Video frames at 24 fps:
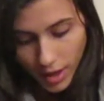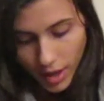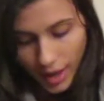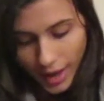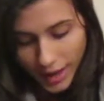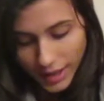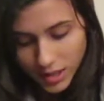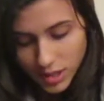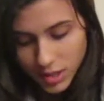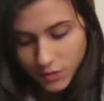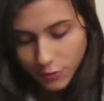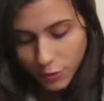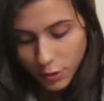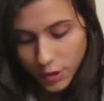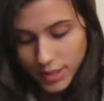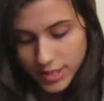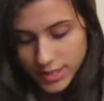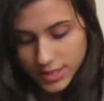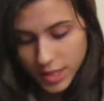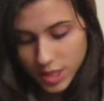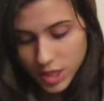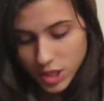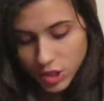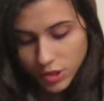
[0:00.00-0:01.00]
Henceforth,
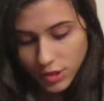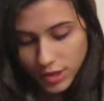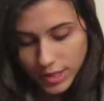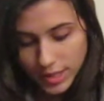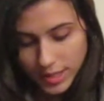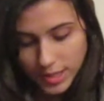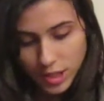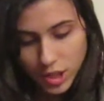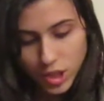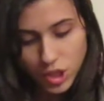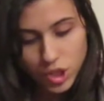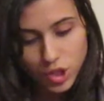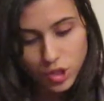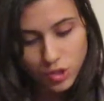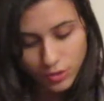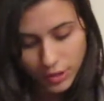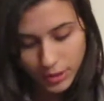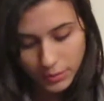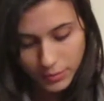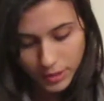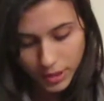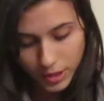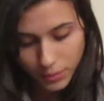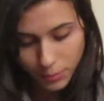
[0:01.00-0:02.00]
sunscreen is
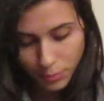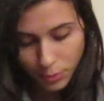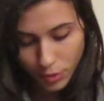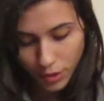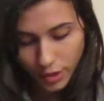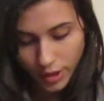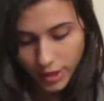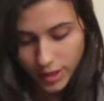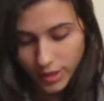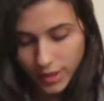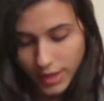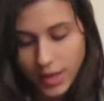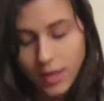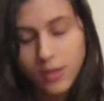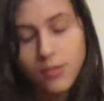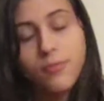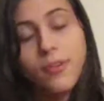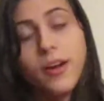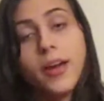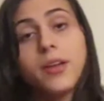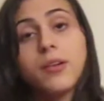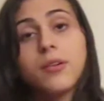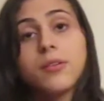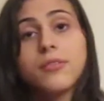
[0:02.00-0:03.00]
extremely important and
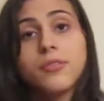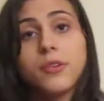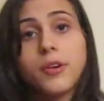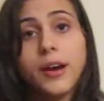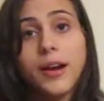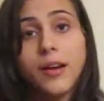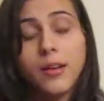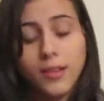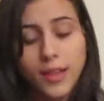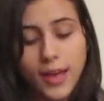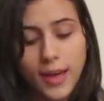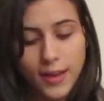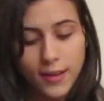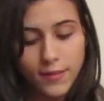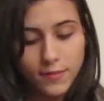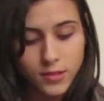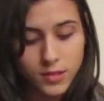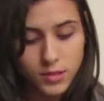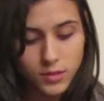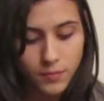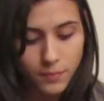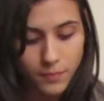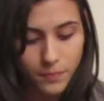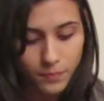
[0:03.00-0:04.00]
vital for our lives.
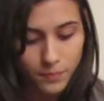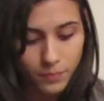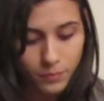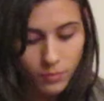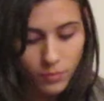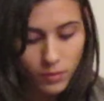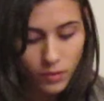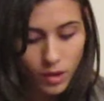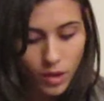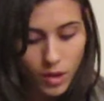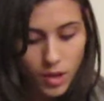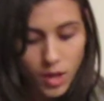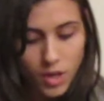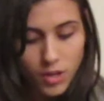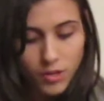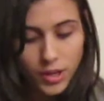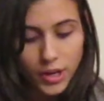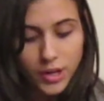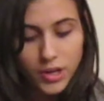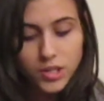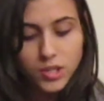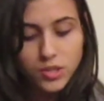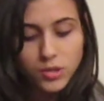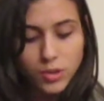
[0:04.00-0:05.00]

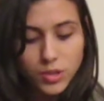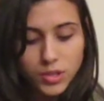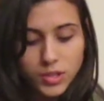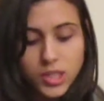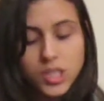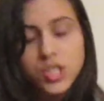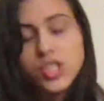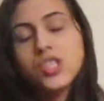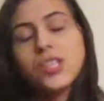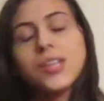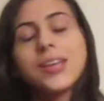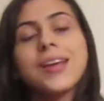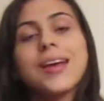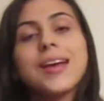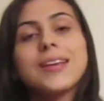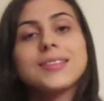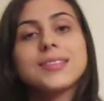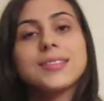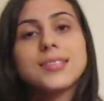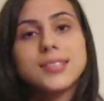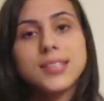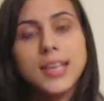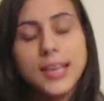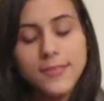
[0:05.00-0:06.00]
There is no such thing
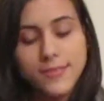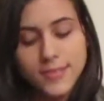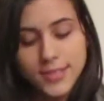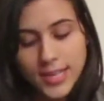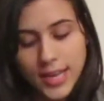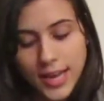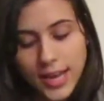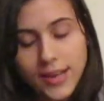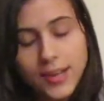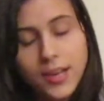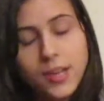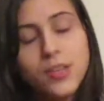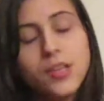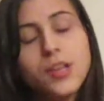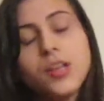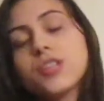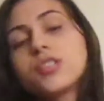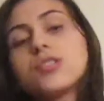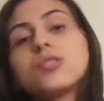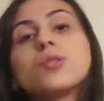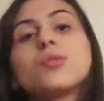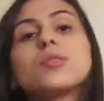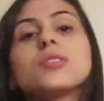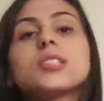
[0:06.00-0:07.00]
as a safe tan, and there
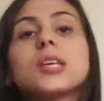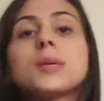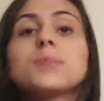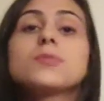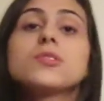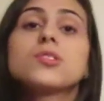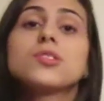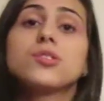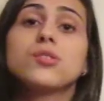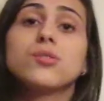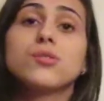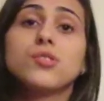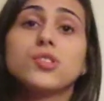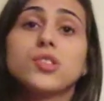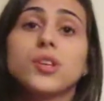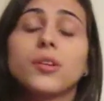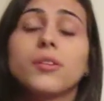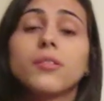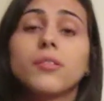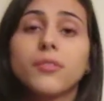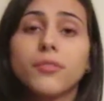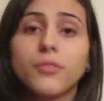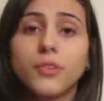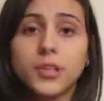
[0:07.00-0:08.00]
is no
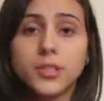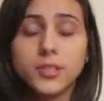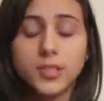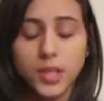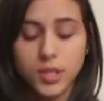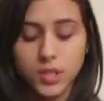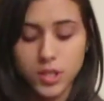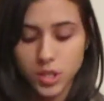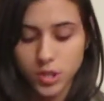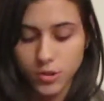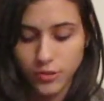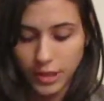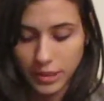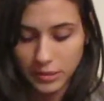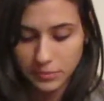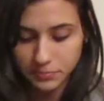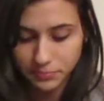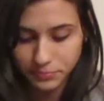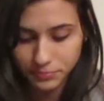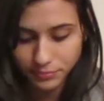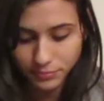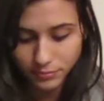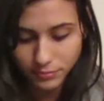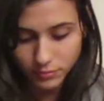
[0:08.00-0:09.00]
substitution for sunscreen,
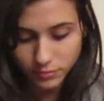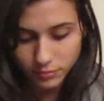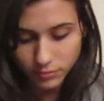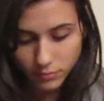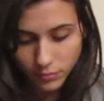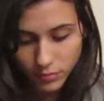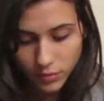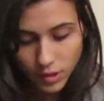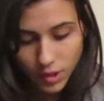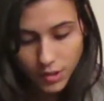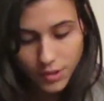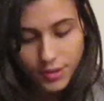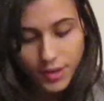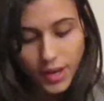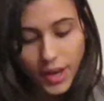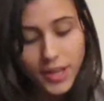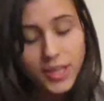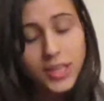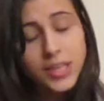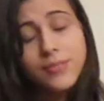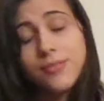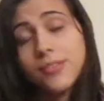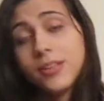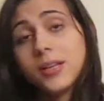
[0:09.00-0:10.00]

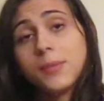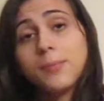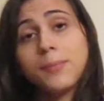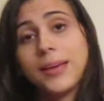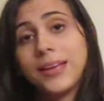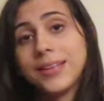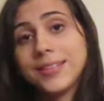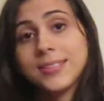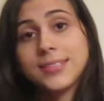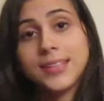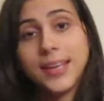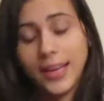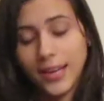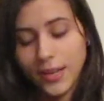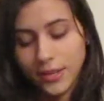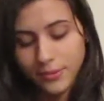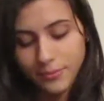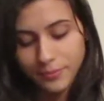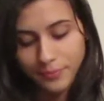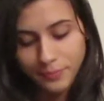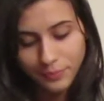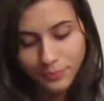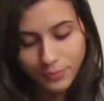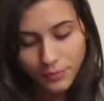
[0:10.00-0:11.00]
not even a base tan.
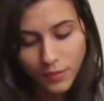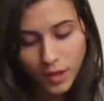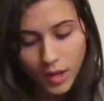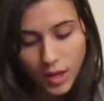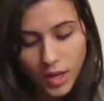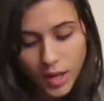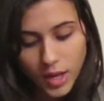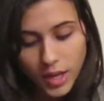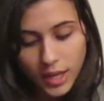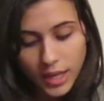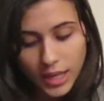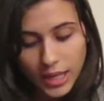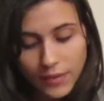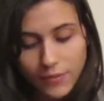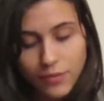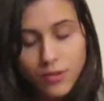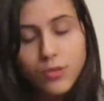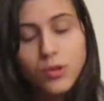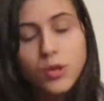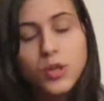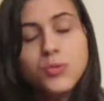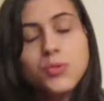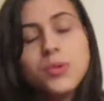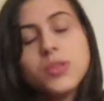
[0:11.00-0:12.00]
Even
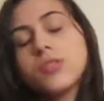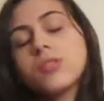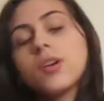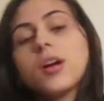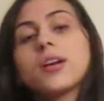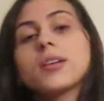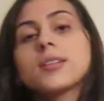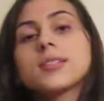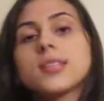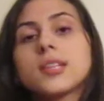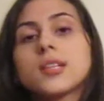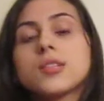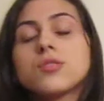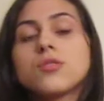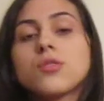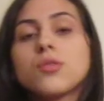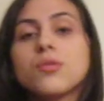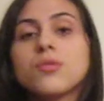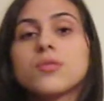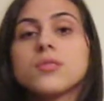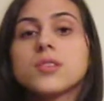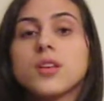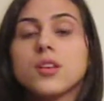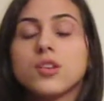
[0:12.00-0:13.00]
those with dark skin
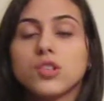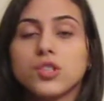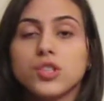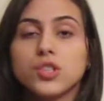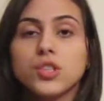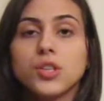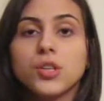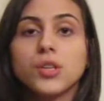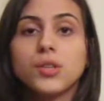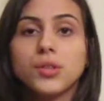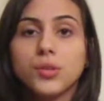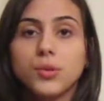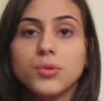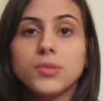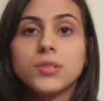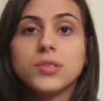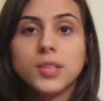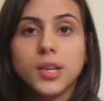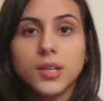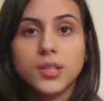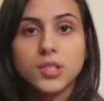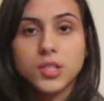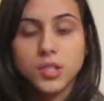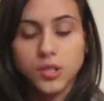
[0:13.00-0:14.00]
tones should use
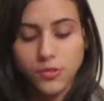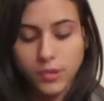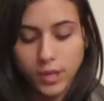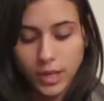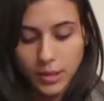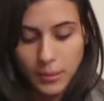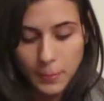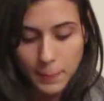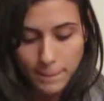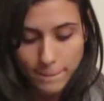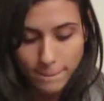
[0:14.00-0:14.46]
sunscreen.